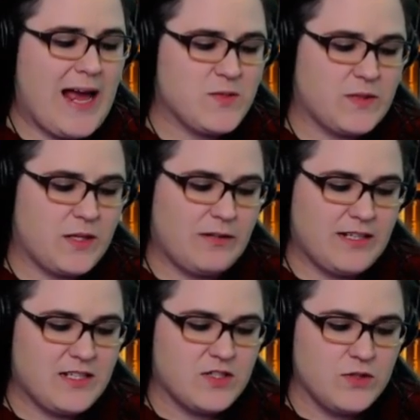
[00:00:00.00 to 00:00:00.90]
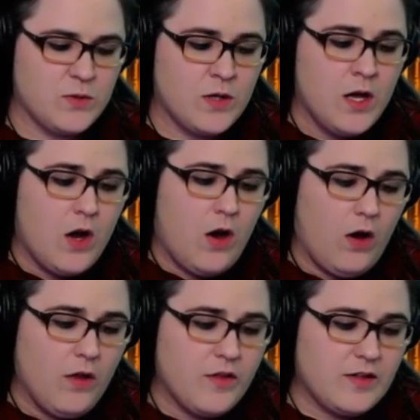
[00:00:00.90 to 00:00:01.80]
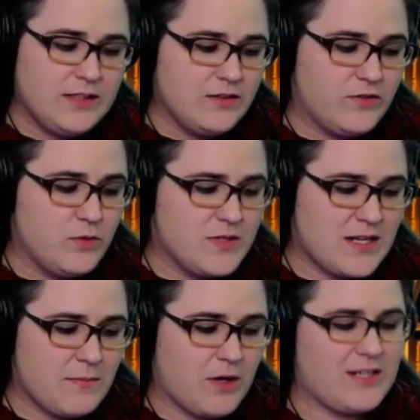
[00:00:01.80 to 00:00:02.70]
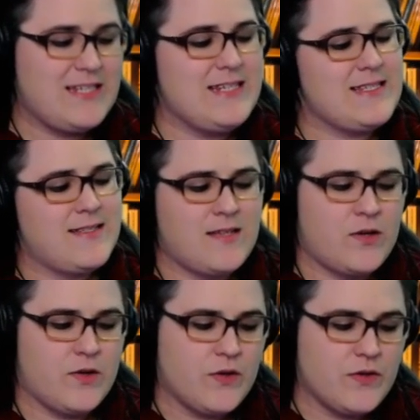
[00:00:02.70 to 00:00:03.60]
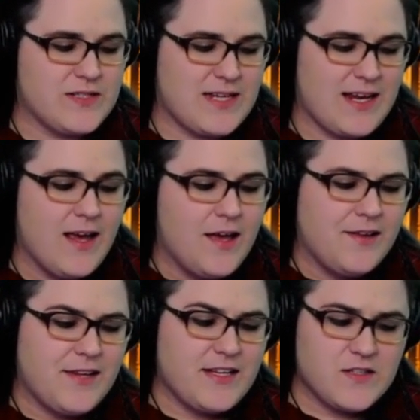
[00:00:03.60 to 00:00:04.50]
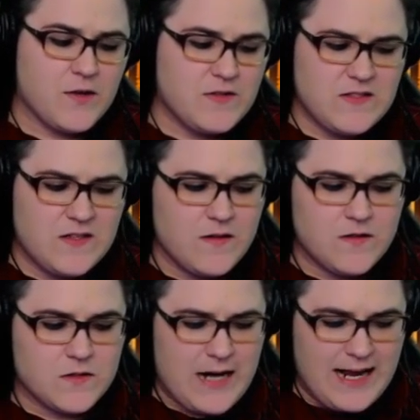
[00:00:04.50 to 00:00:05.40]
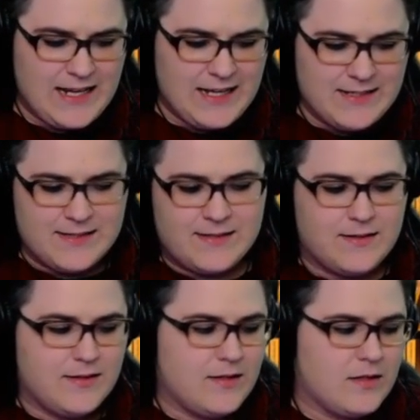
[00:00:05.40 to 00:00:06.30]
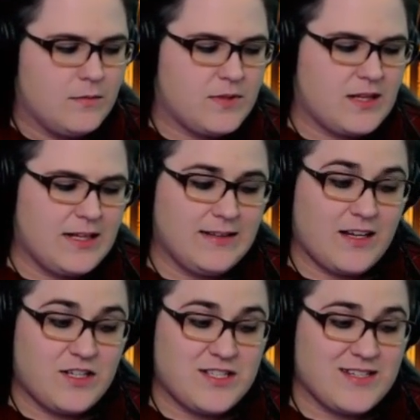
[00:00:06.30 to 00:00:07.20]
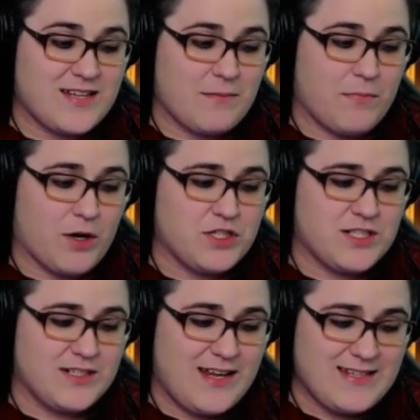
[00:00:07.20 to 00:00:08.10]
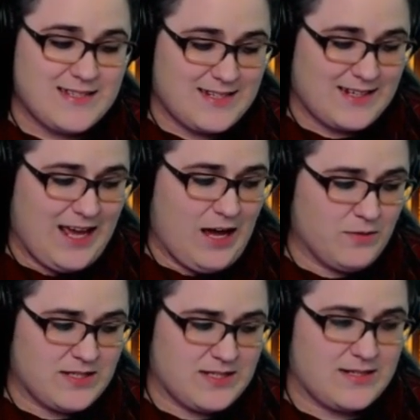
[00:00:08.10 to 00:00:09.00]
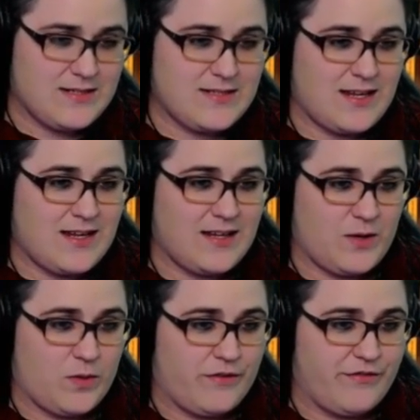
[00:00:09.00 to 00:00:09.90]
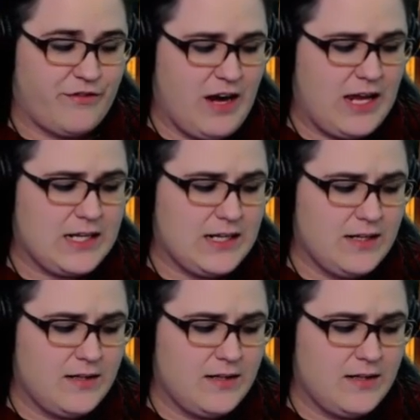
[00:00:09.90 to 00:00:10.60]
asked what they would like to do, all the little dukes and marquises and earls said, Let's go see the dragon. But the little duchesses and marchionesses and countesses said that they were afraid.